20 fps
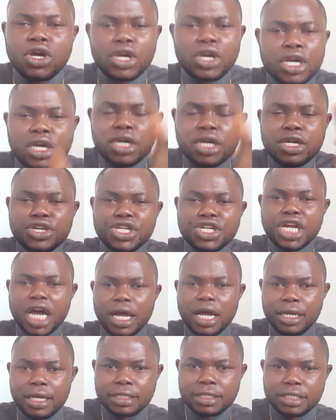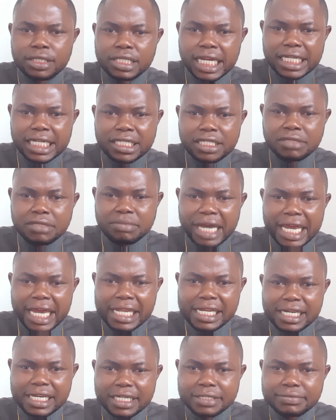you know, start
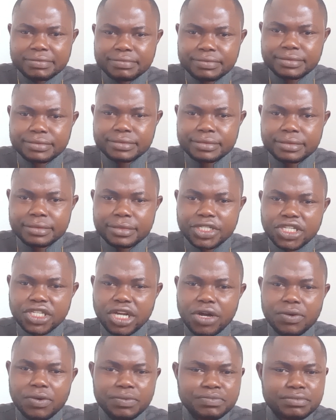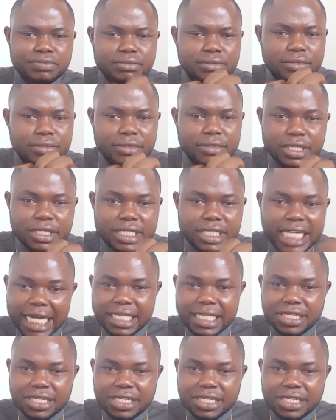smiling. So, that is the